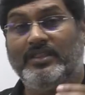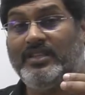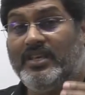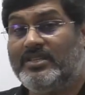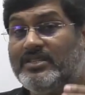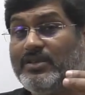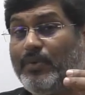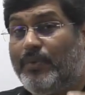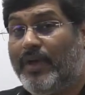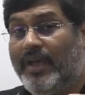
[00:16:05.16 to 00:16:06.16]
This
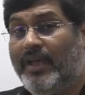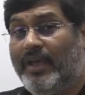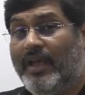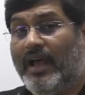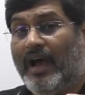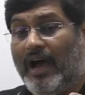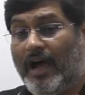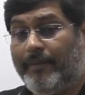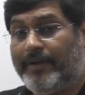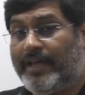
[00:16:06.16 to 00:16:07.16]
way
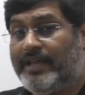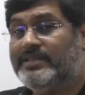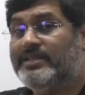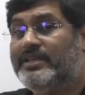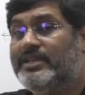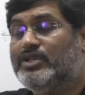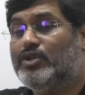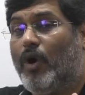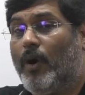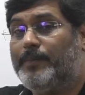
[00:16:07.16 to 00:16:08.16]
hybridization is
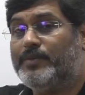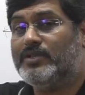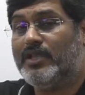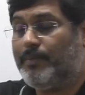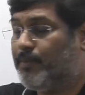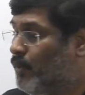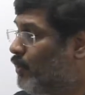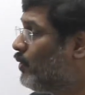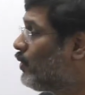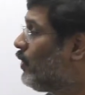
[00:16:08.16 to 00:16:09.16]
optional
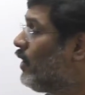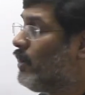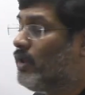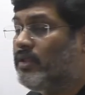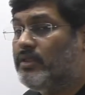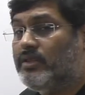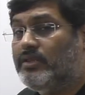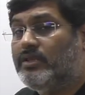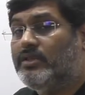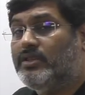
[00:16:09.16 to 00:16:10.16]
for
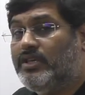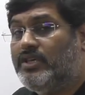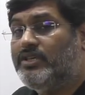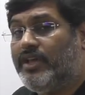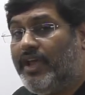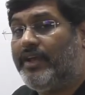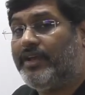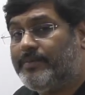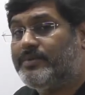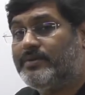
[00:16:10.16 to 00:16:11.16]
these
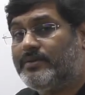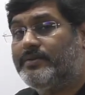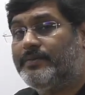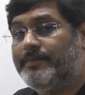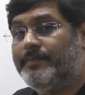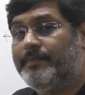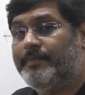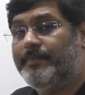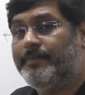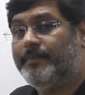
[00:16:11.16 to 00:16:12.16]
atoms.
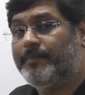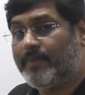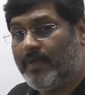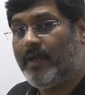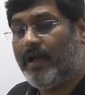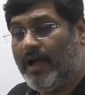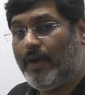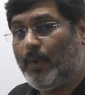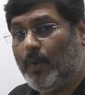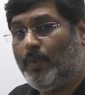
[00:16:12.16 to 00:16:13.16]

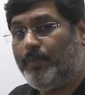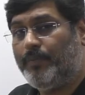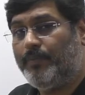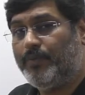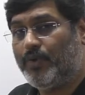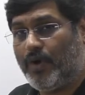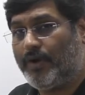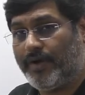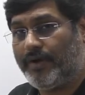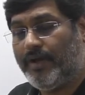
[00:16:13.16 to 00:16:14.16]
I hope you
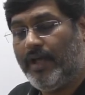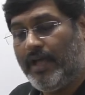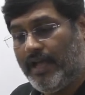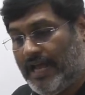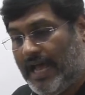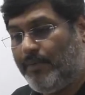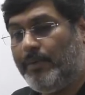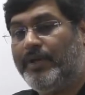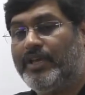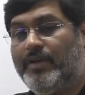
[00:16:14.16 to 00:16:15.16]
got it. And I
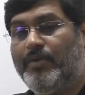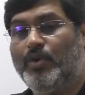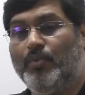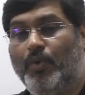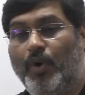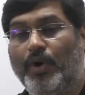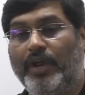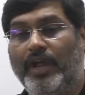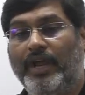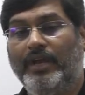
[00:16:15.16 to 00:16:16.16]
will be giving you more
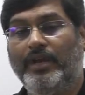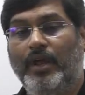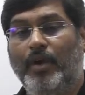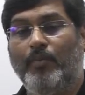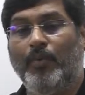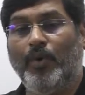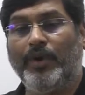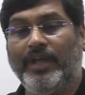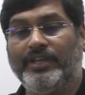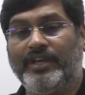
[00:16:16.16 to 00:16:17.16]
and
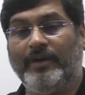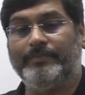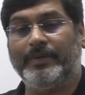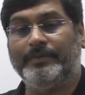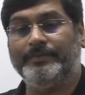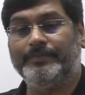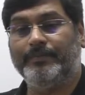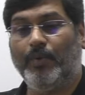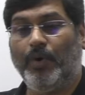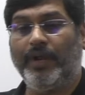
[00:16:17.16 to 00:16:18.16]
more example.
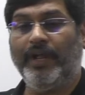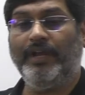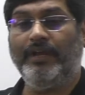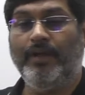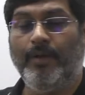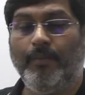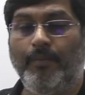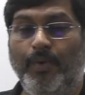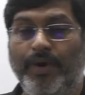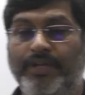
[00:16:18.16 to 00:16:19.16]
More and
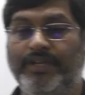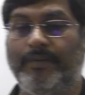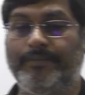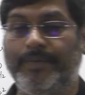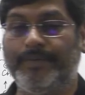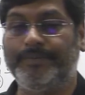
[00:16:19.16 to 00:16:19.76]
more example.